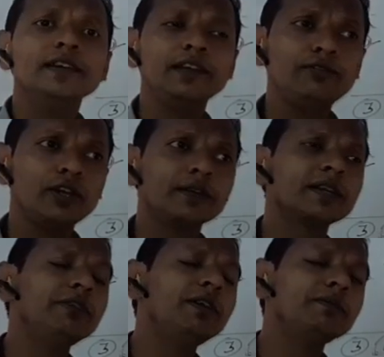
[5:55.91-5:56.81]
if you are
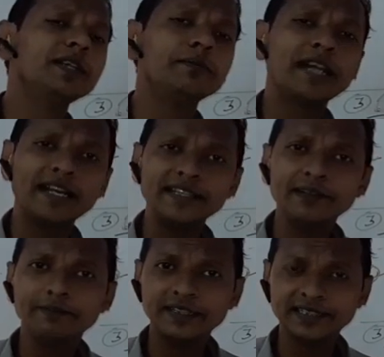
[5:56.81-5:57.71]
giving them
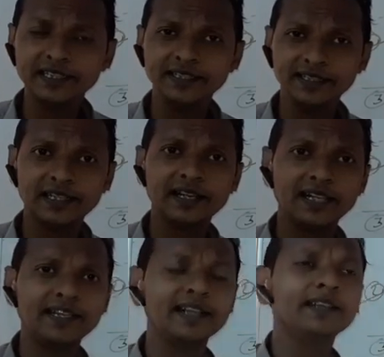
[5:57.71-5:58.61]
canteen facilities
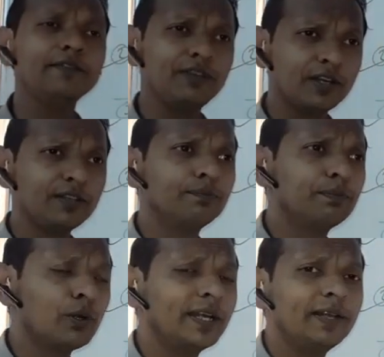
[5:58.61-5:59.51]
like that, if you are
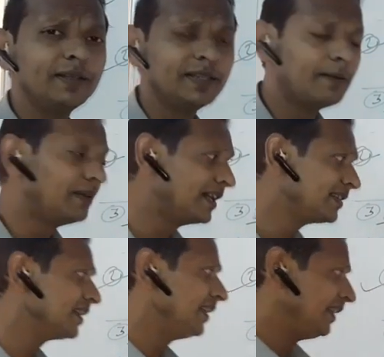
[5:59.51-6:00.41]
providing them lunch,
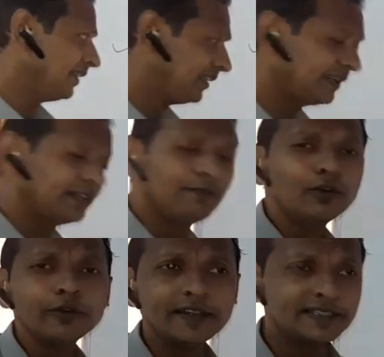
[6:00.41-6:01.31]
then the
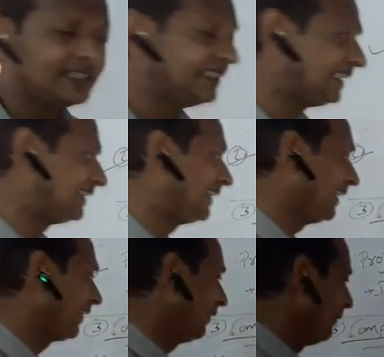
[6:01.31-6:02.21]
food facility is there.